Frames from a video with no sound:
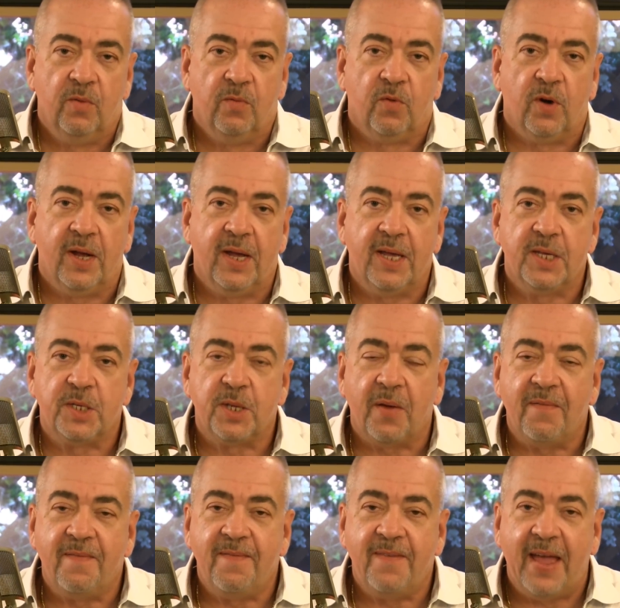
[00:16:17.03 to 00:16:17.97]
for his
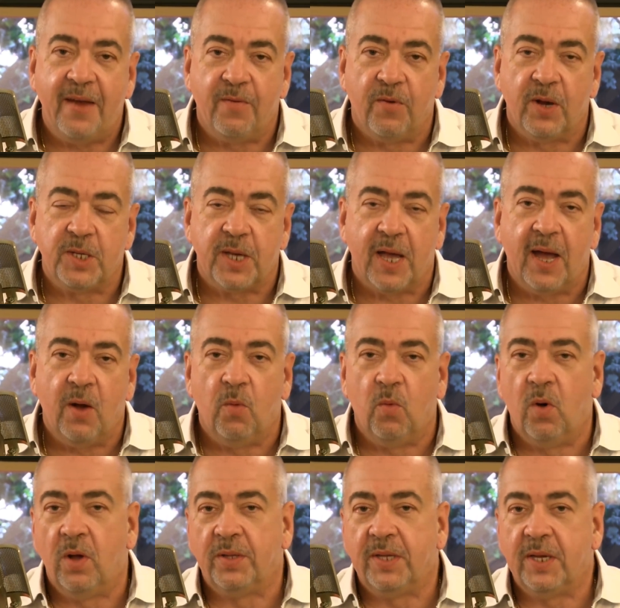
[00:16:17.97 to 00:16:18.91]
favorites at
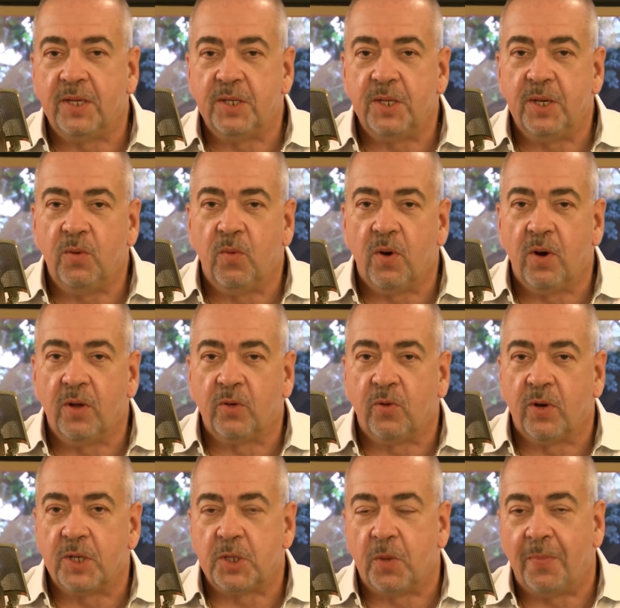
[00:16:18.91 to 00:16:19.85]
Walt Disney World,
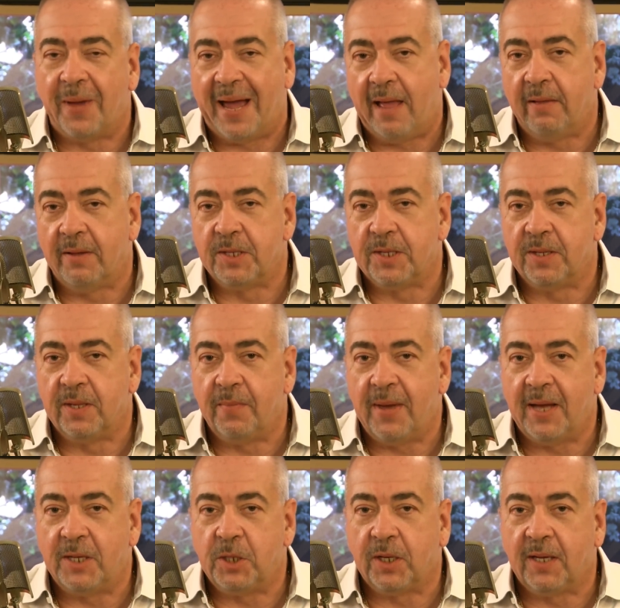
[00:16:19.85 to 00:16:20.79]
Crystal Palace in the
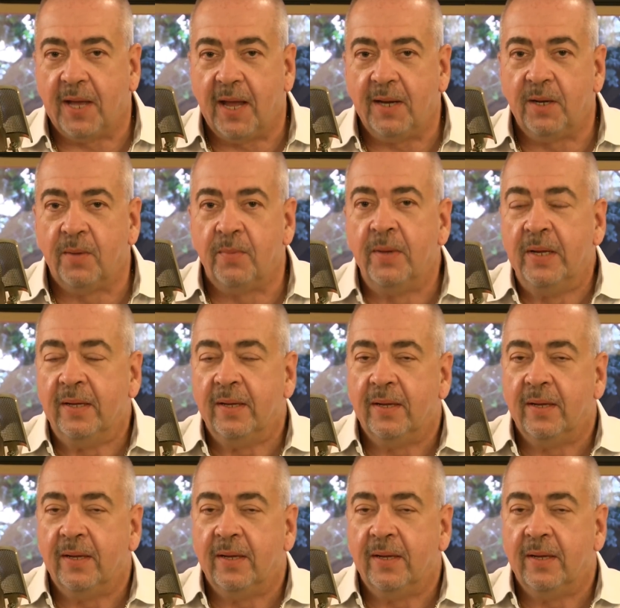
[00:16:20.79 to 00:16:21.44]
Magic Kingdom,